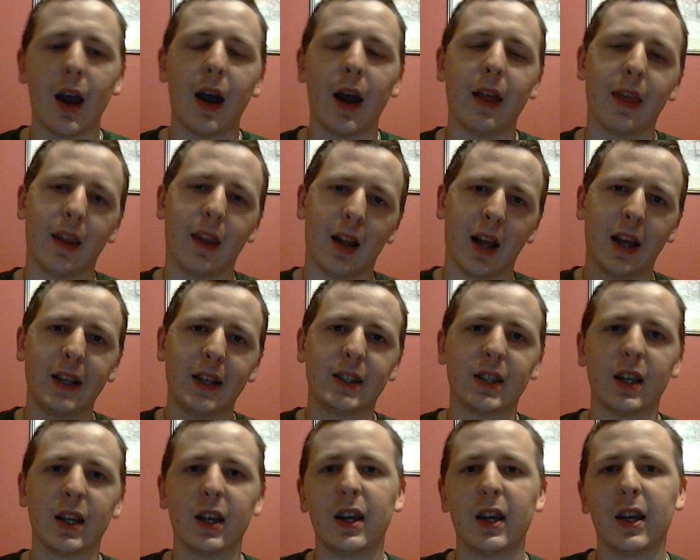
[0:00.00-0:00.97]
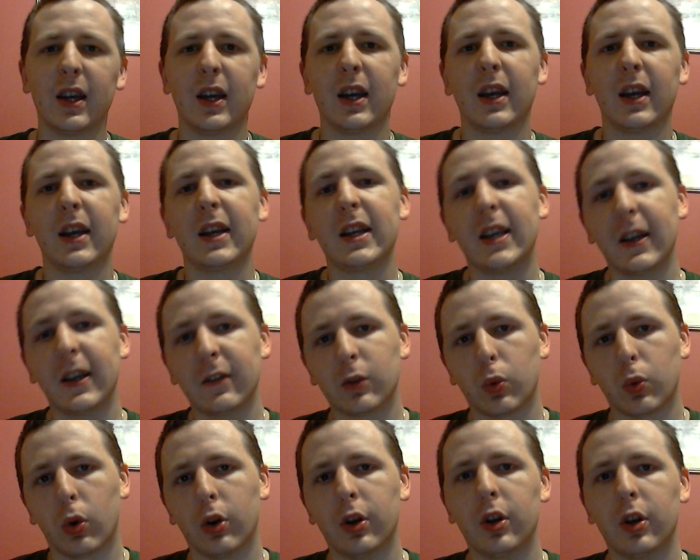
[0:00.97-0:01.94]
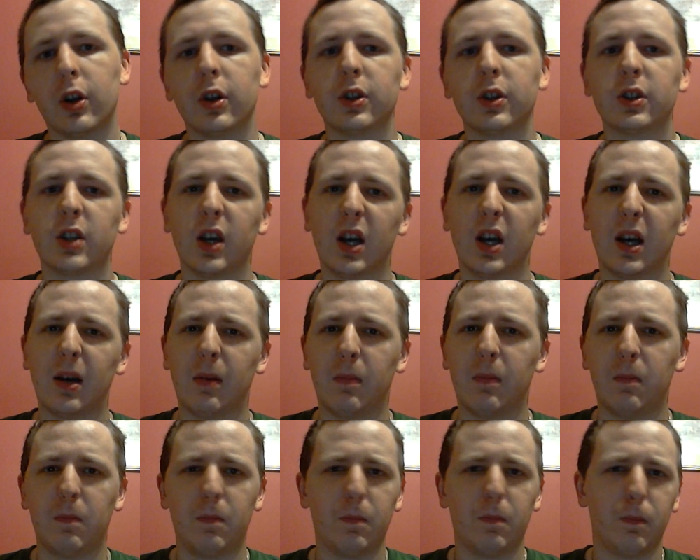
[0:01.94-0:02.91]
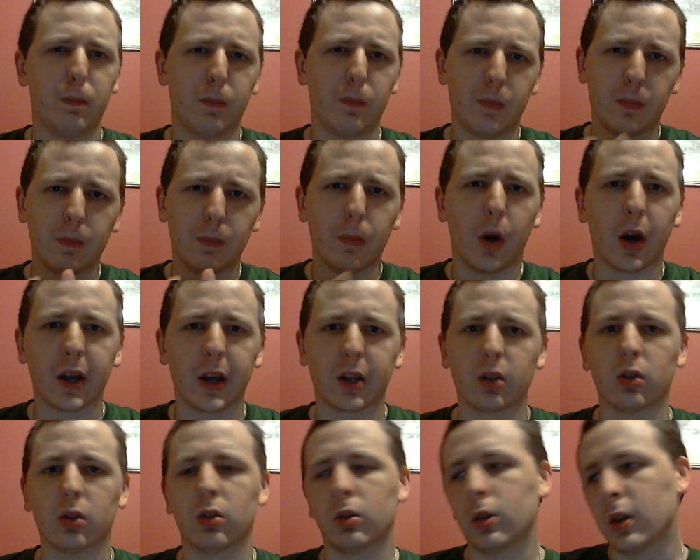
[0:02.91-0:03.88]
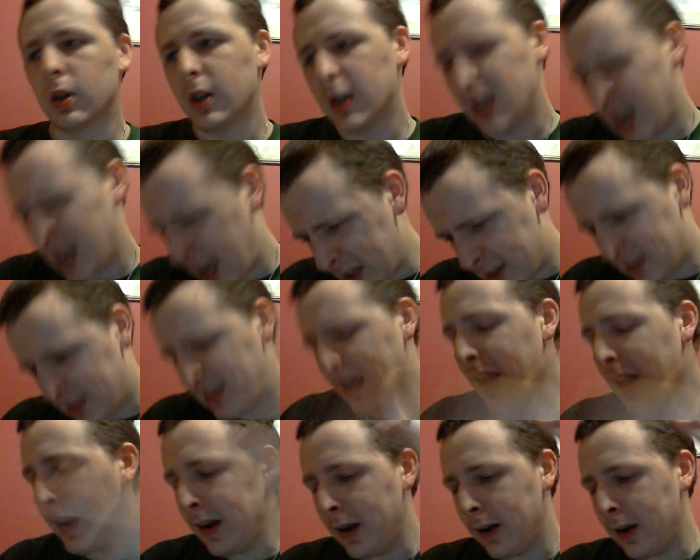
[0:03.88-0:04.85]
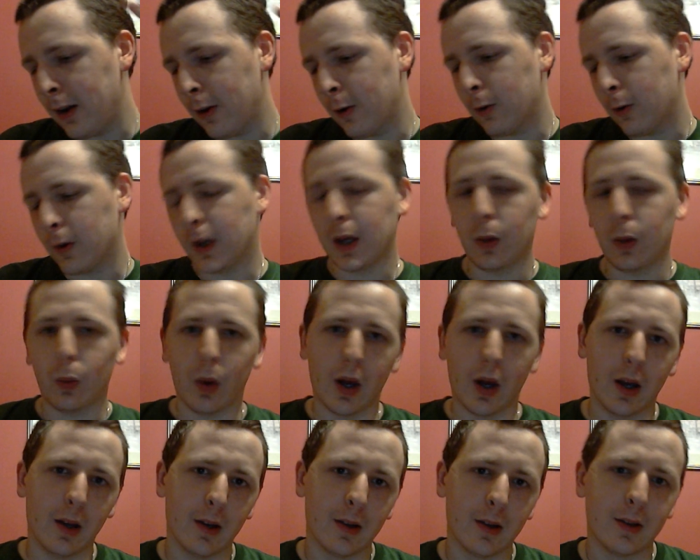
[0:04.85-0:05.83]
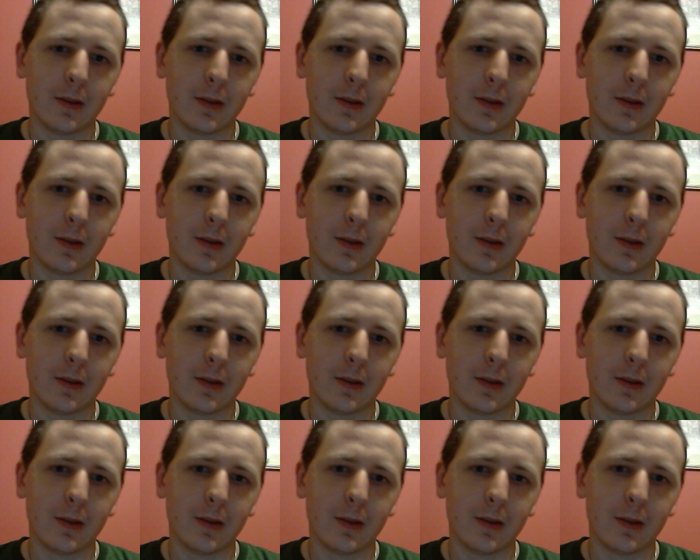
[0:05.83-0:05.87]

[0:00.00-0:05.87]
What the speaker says: And then later, he gives one to Michael, and down he went.